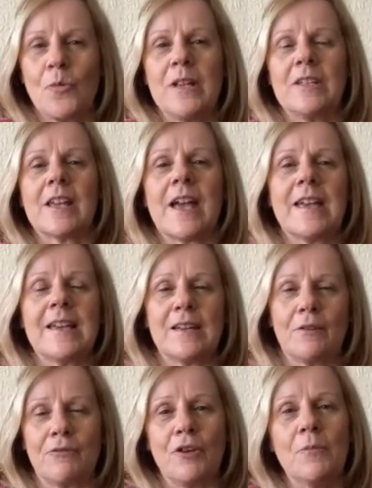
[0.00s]
we'd take a
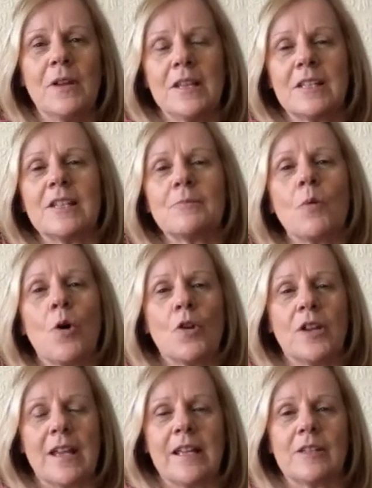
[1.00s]
few minutes this
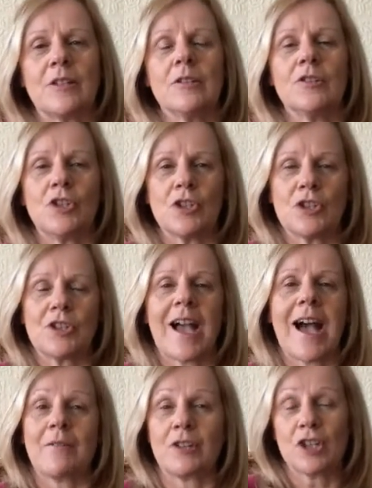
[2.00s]
morning just to
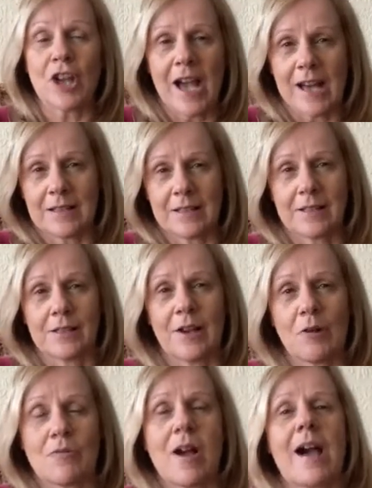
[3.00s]
have a chat
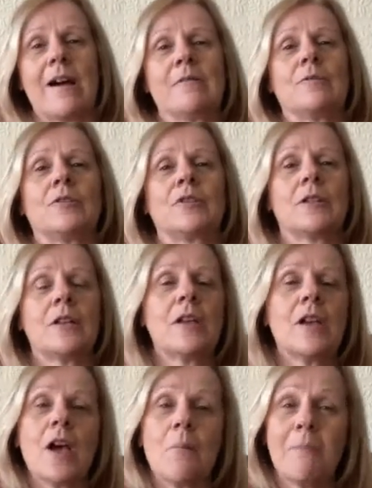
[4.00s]
around
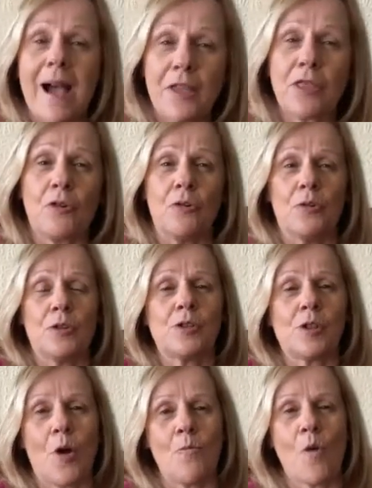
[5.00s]
my thoughts
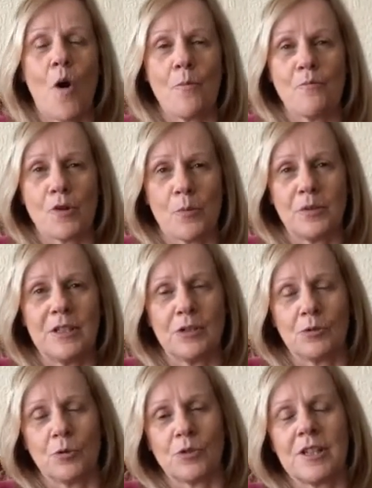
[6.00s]
on what property
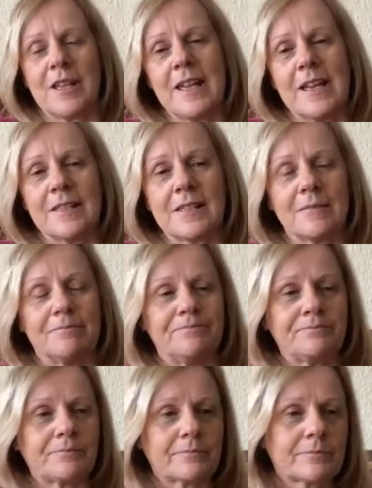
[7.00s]
sourcing is.
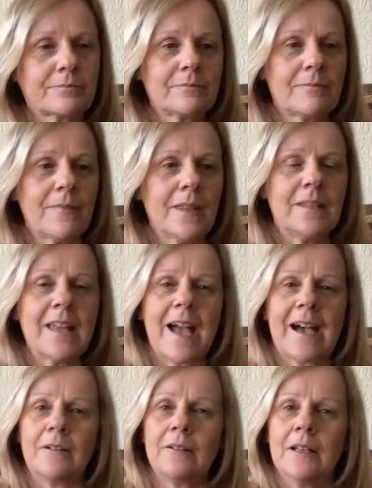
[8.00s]

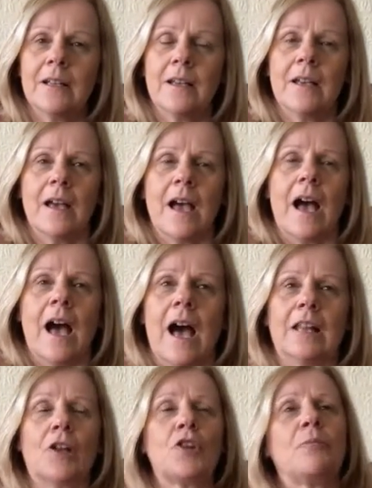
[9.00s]
Now, a
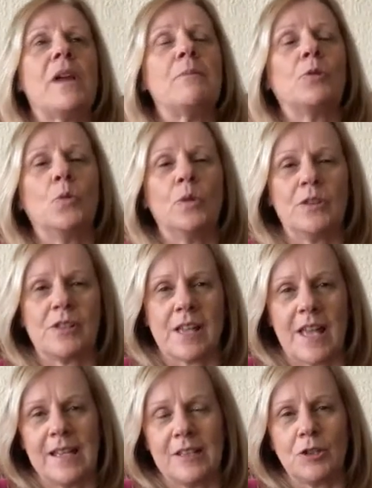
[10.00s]
lot of people will
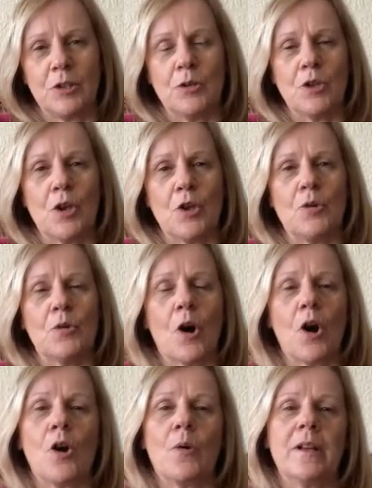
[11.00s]
say to you,
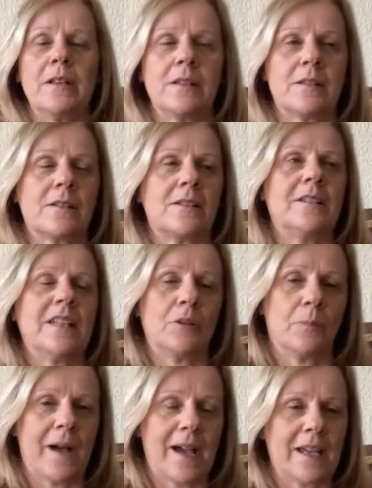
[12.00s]
oh, it's deal
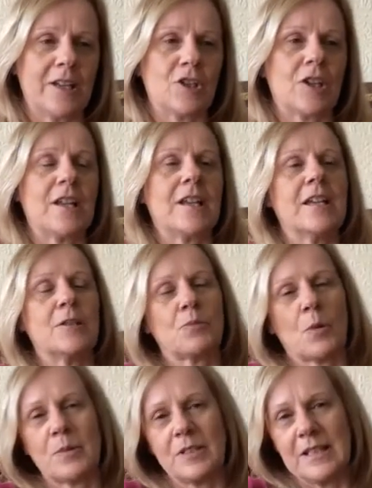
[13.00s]
packaging, it's
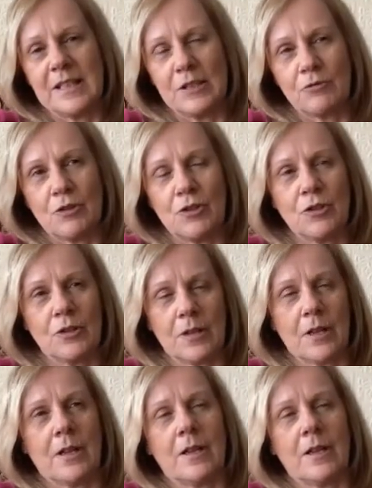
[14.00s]
property introducing,